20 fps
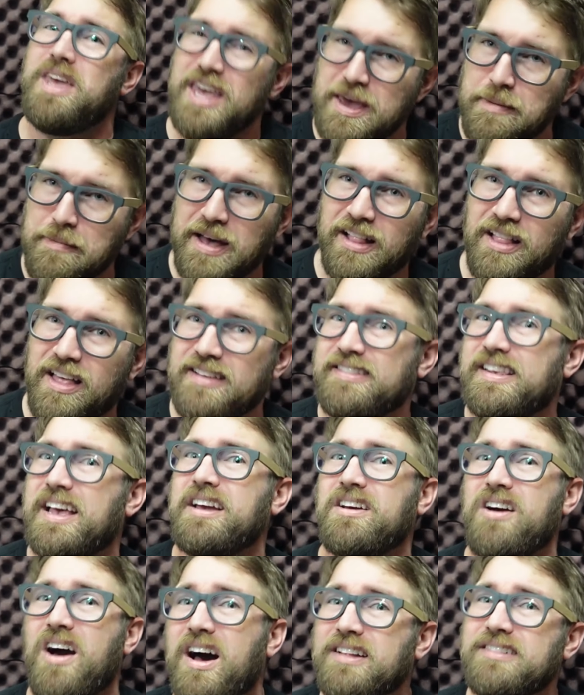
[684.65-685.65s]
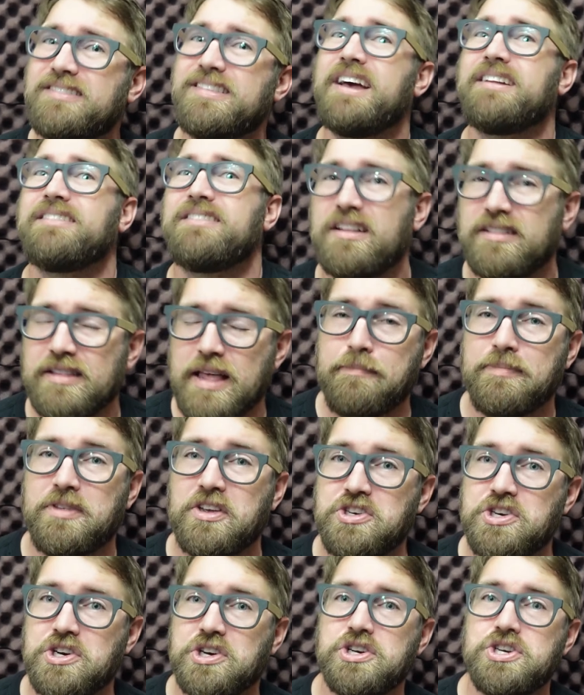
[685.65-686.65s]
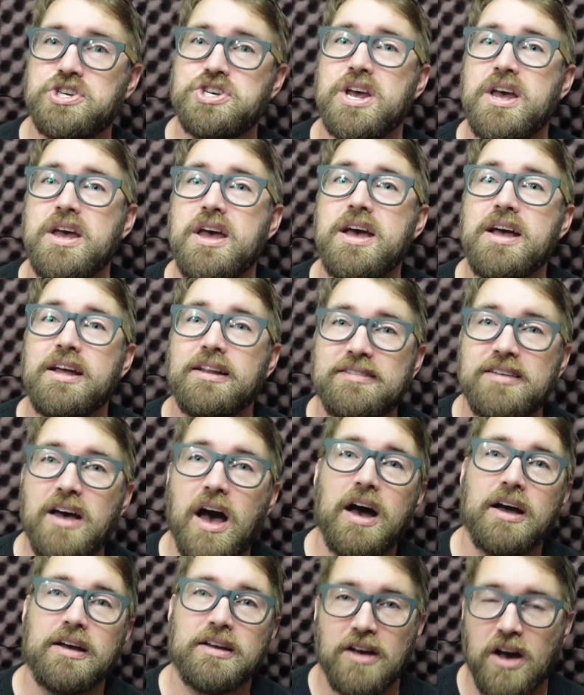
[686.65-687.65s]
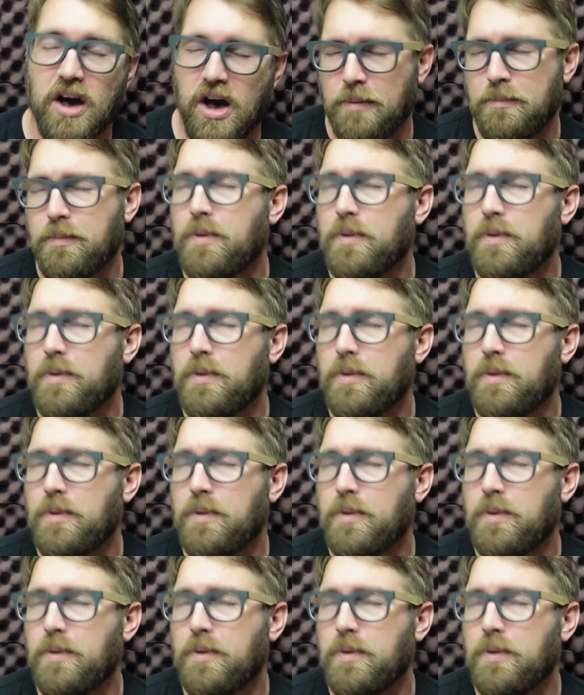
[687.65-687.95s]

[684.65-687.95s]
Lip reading: email us at contact@leptachurch.com.